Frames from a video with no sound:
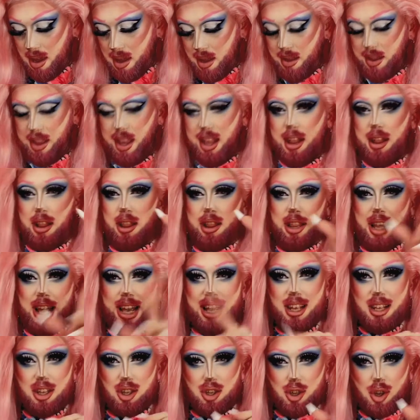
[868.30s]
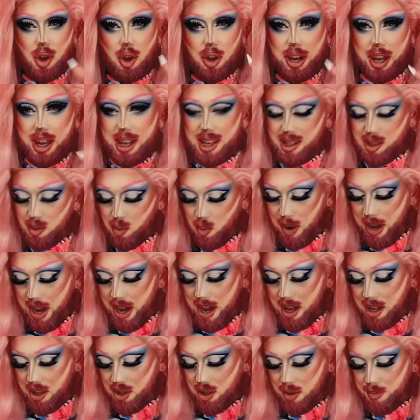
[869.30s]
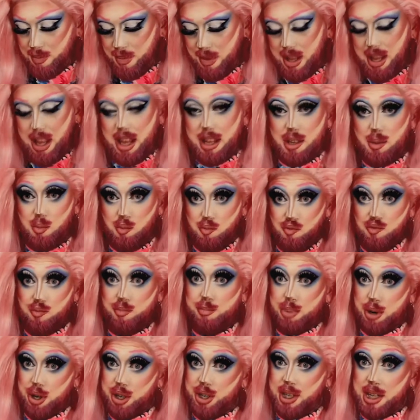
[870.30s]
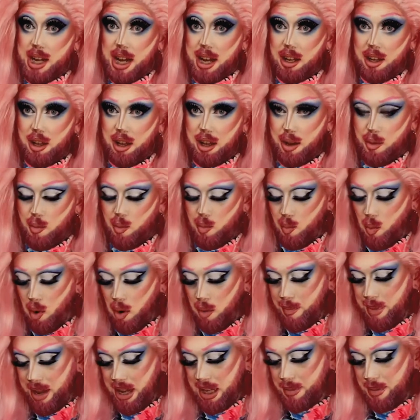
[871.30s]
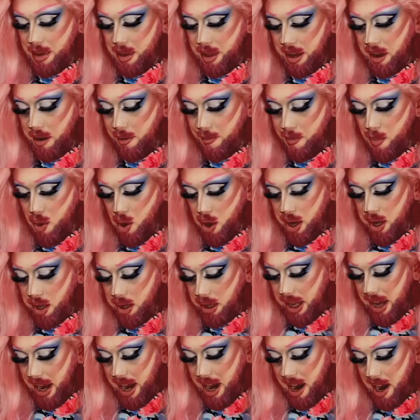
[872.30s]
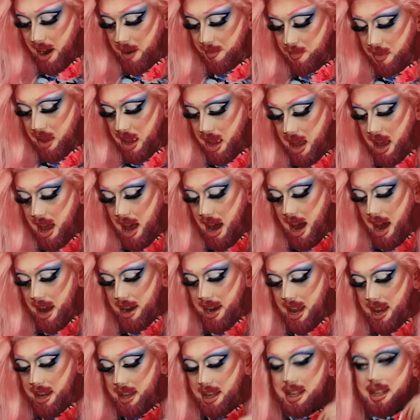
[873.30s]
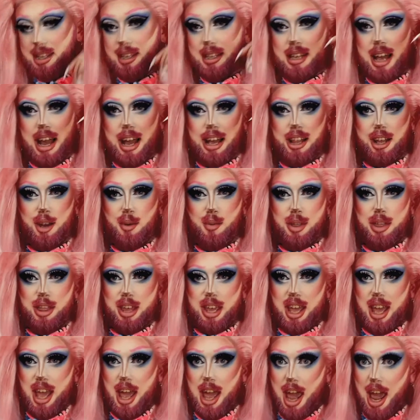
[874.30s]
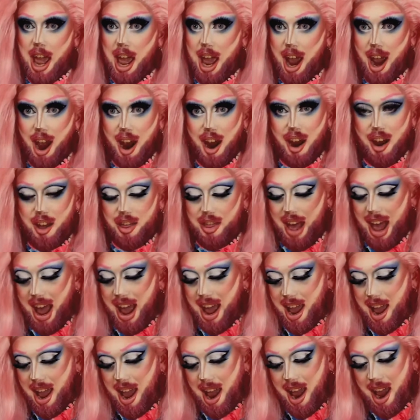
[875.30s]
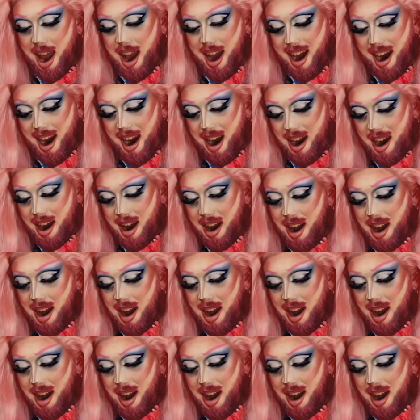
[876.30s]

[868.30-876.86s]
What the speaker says: lines on it as well, just this particularly what makes me think of Mugler. And then the styling with the hair, that hair,